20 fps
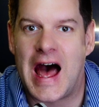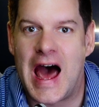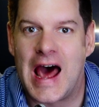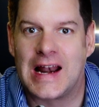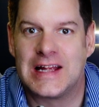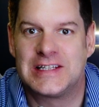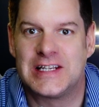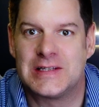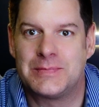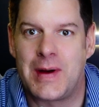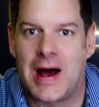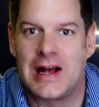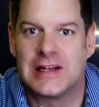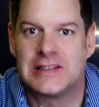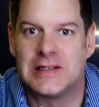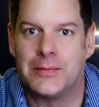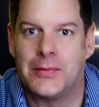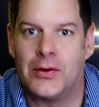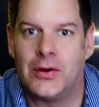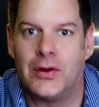honest as
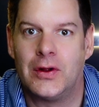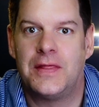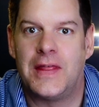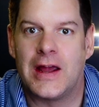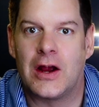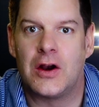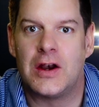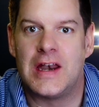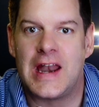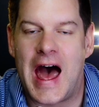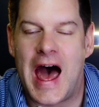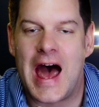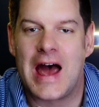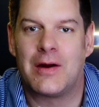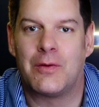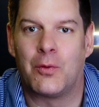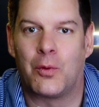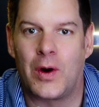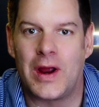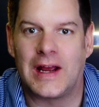possible, they are
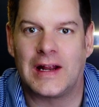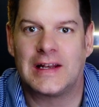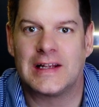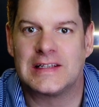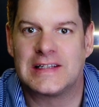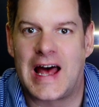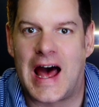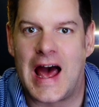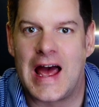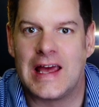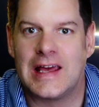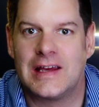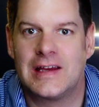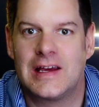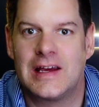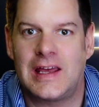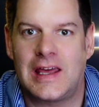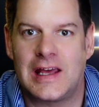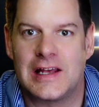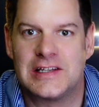not ranked as high
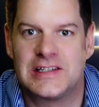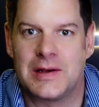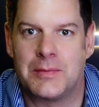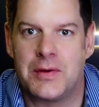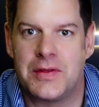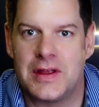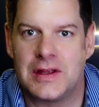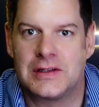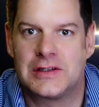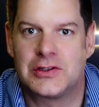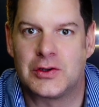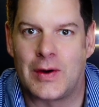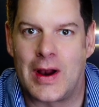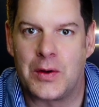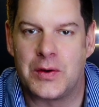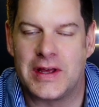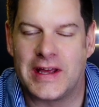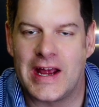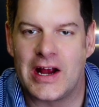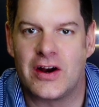as some of the
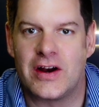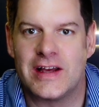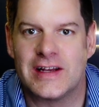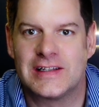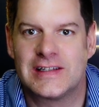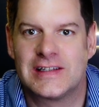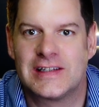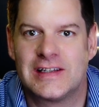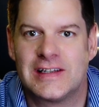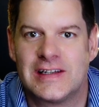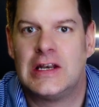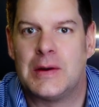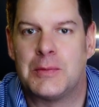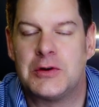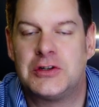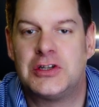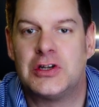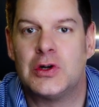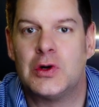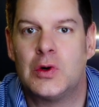surrounding areas.
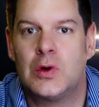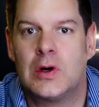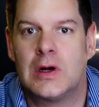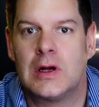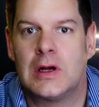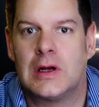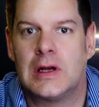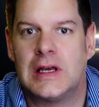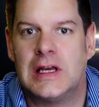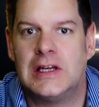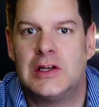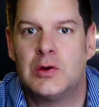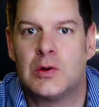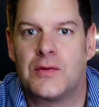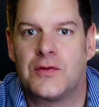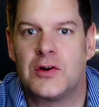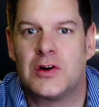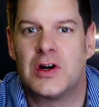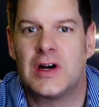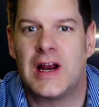Number 2, Indian
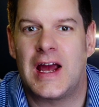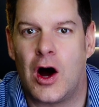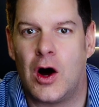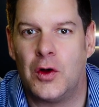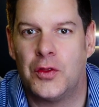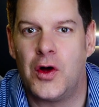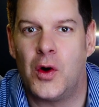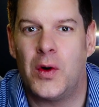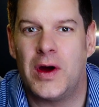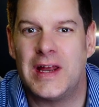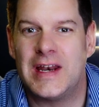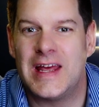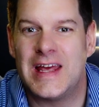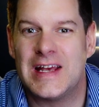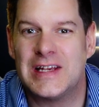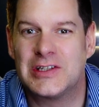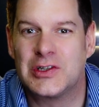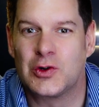River, although it is